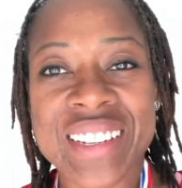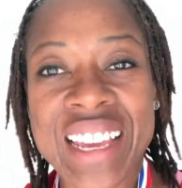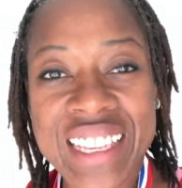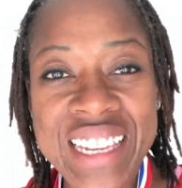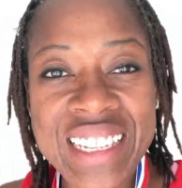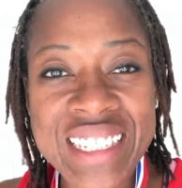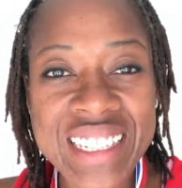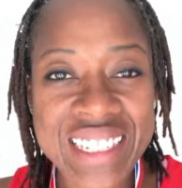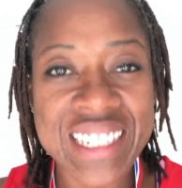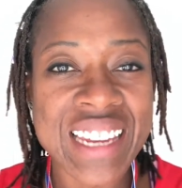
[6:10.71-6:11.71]
It's like,
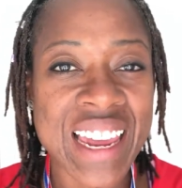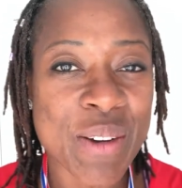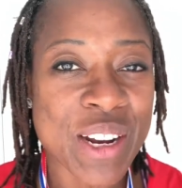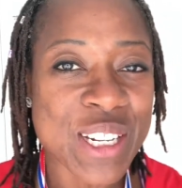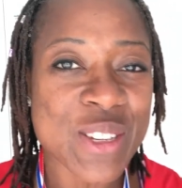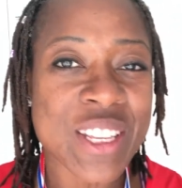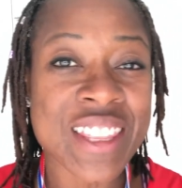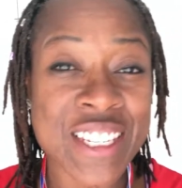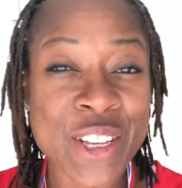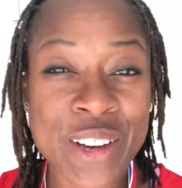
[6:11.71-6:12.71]
yes, today I'm gonna do it,
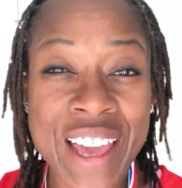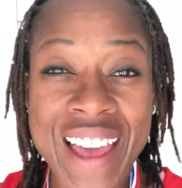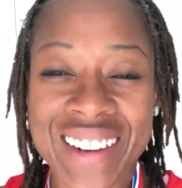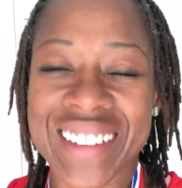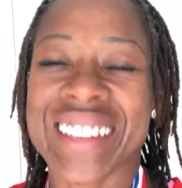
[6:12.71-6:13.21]
This Girl Can.